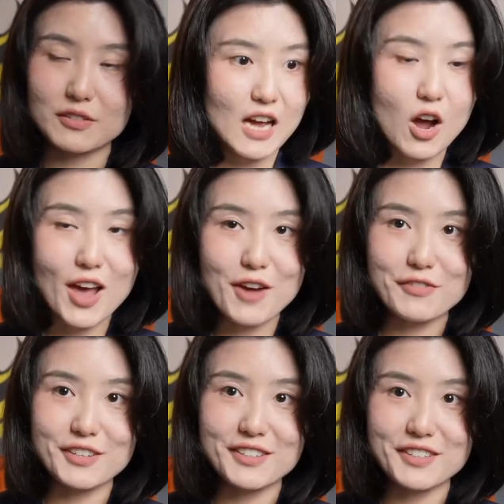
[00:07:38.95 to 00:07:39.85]

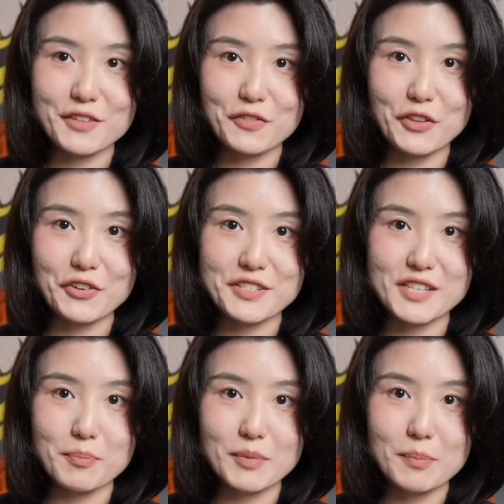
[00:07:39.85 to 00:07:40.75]
However, if there are
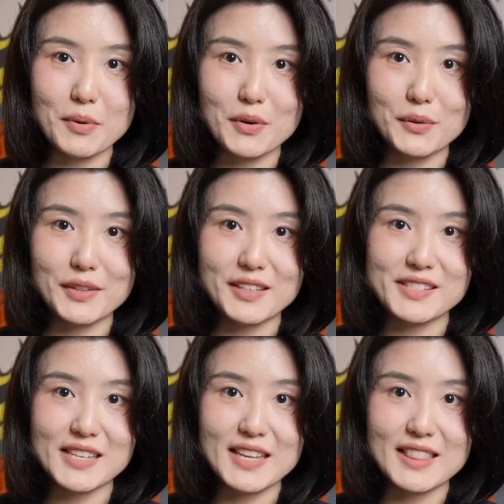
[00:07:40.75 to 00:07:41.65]
some people that are
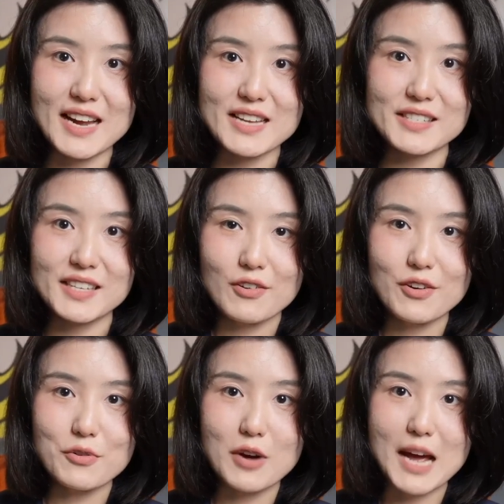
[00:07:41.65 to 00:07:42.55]
saying that,
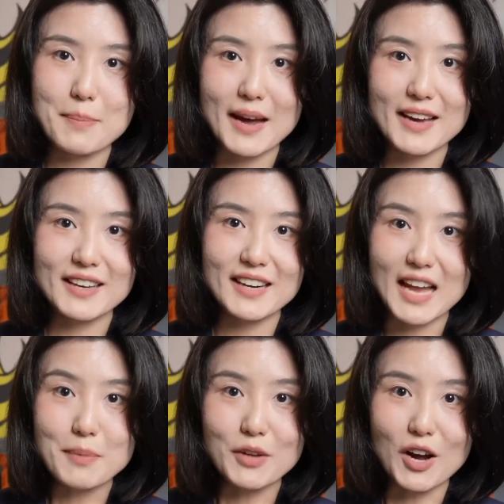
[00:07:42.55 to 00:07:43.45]
oh, I buy a
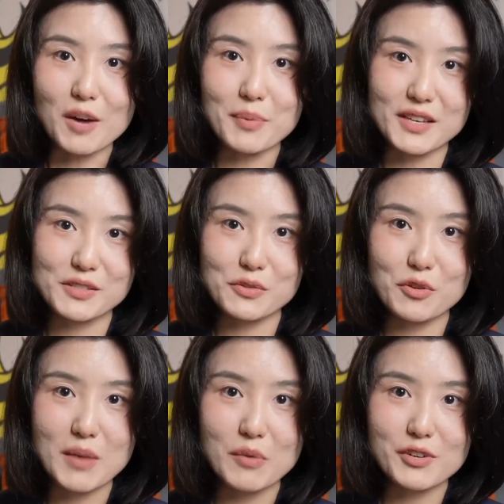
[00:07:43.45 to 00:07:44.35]
laptop to do
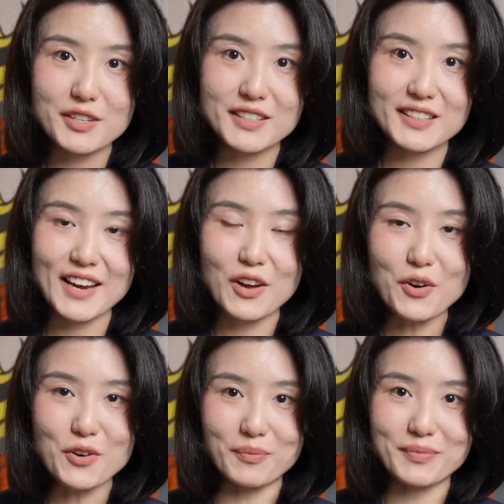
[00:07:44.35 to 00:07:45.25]
my work at home.